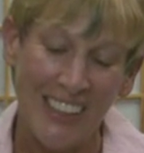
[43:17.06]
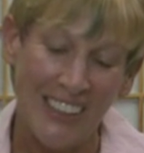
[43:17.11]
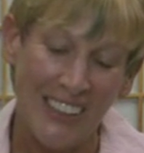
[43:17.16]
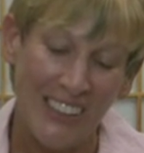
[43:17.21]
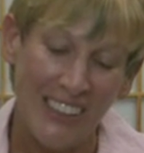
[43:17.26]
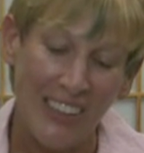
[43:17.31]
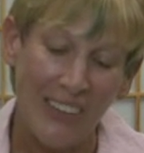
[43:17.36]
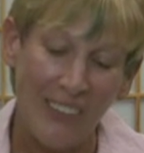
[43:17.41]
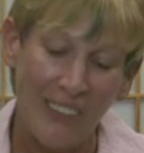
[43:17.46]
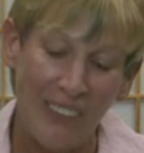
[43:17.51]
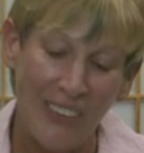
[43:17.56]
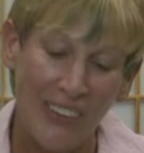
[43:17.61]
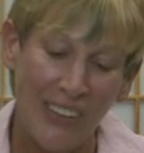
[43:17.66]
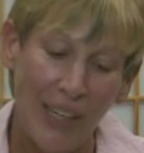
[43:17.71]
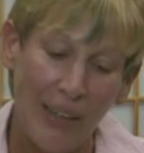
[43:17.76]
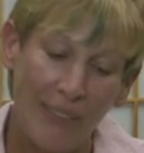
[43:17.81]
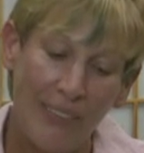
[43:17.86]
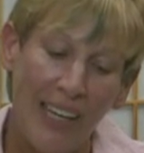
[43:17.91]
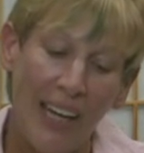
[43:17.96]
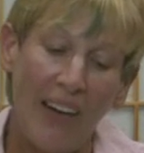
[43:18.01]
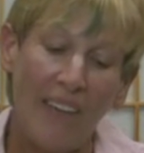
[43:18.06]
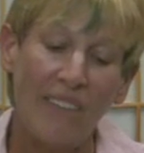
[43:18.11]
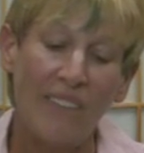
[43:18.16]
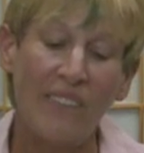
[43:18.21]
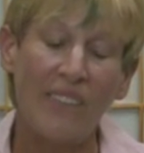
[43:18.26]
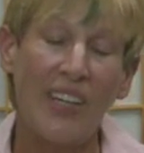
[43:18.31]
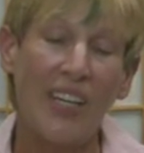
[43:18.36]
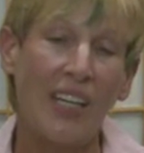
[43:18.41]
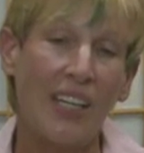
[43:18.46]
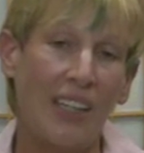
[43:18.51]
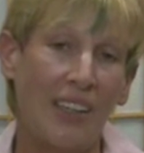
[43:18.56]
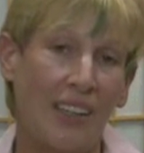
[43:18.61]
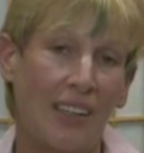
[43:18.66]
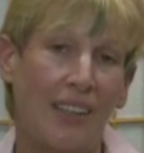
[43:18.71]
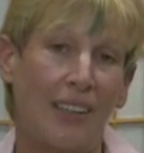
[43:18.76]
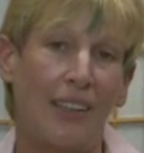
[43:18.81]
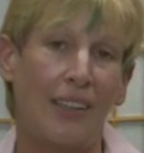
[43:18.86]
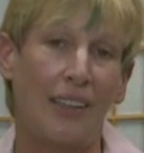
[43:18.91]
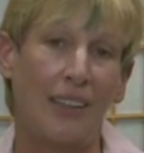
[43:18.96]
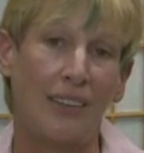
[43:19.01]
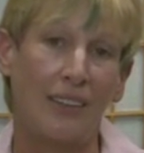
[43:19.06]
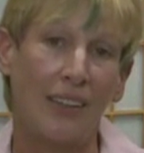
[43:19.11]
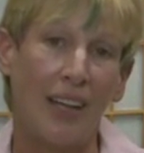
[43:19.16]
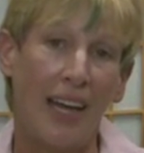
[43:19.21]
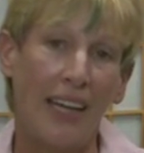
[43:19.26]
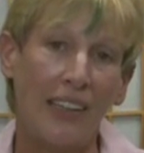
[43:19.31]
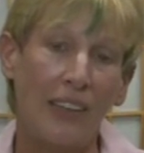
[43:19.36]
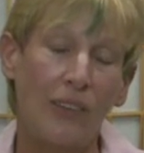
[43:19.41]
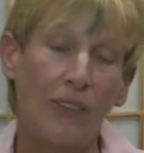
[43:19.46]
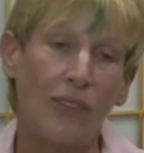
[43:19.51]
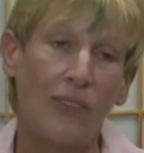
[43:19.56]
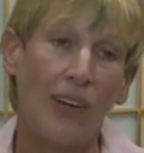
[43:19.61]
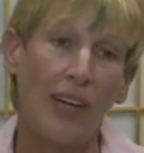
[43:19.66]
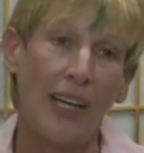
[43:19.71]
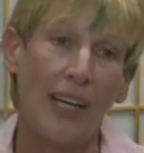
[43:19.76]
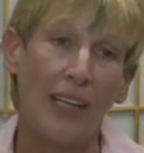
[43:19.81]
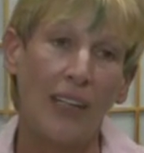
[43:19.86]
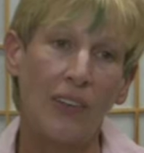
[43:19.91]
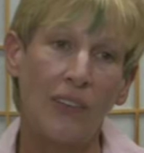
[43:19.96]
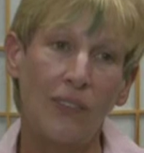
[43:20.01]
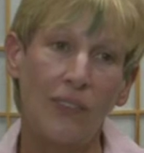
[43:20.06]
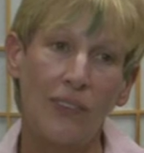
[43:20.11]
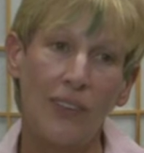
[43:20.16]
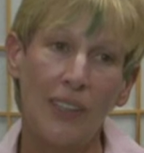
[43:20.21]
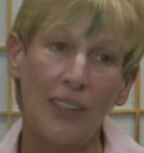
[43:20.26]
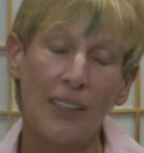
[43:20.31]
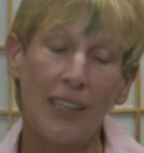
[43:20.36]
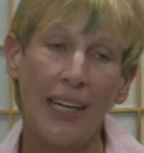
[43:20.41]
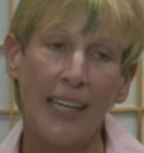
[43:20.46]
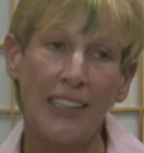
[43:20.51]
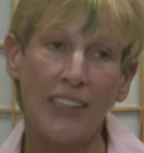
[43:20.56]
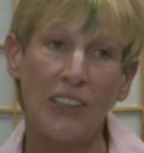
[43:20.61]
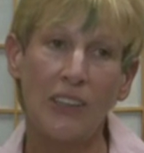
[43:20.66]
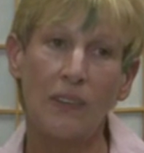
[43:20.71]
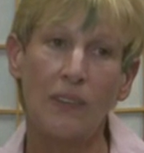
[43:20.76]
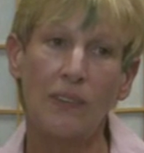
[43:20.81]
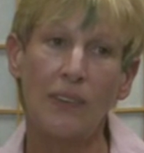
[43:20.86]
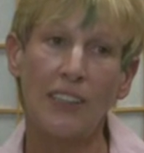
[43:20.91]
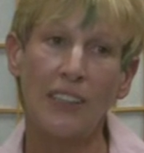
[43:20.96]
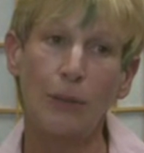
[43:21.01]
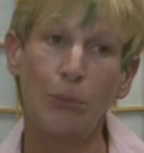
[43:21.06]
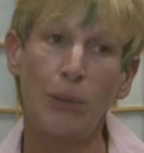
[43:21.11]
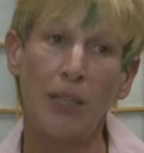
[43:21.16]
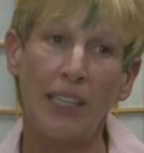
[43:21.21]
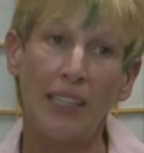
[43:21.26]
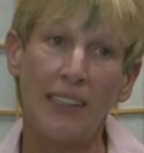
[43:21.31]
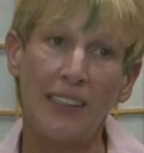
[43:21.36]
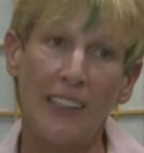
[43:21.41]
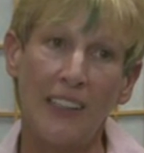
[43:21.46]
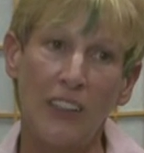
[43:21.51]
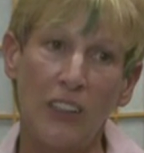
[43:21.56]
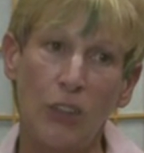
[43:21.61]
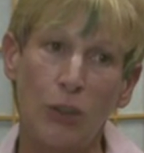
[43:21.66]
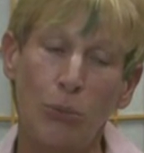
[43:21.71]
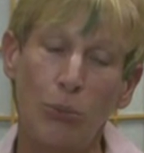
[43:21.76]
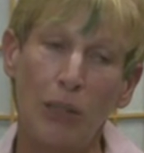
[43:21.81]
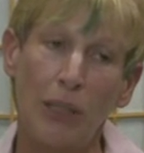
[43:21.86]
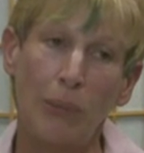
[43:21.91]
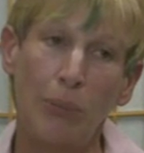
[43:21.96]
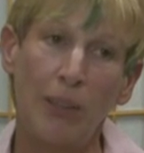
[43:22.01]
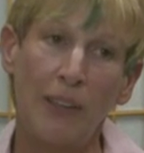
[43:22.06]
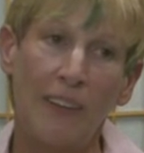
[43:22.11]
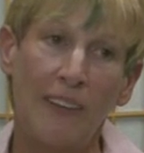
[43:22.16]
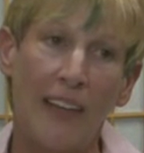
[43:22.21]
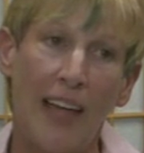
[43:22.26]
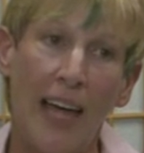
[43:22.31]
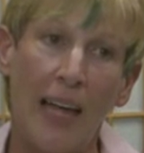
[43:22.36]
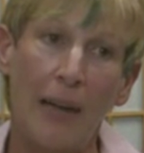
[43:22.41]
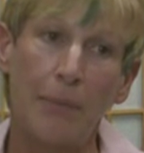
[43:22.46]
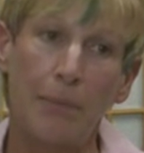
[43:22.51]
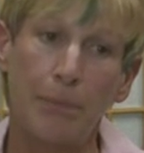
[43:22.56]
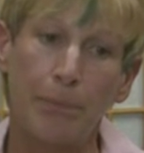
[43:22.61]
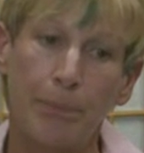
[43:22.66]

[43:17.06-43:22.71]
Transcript: So if you come to have faith in an enlightened way, you realize through this meditation maybe that